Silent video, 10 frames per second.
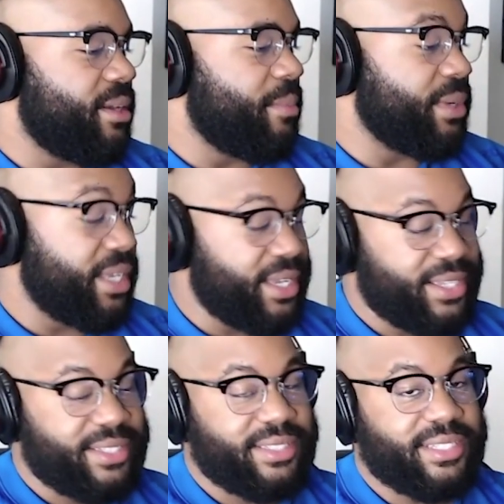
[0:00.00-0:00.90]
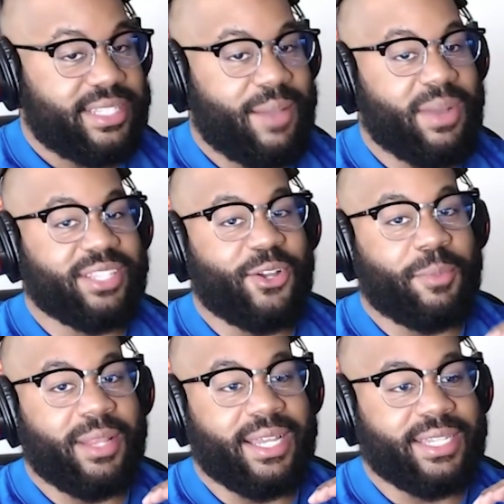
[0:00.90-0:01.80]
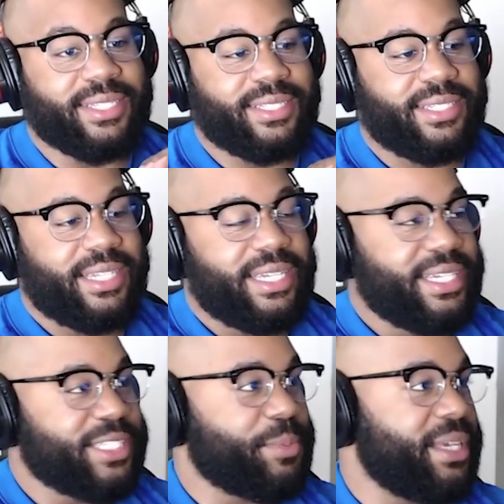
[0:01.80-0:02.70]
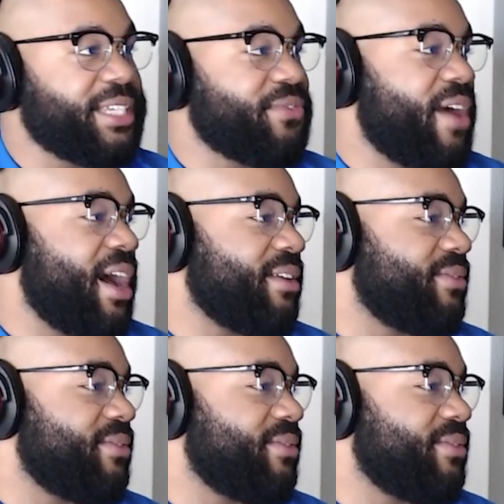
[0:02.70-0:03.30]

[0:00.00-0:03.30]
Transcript: But yeah, I'm about to go play this PS5.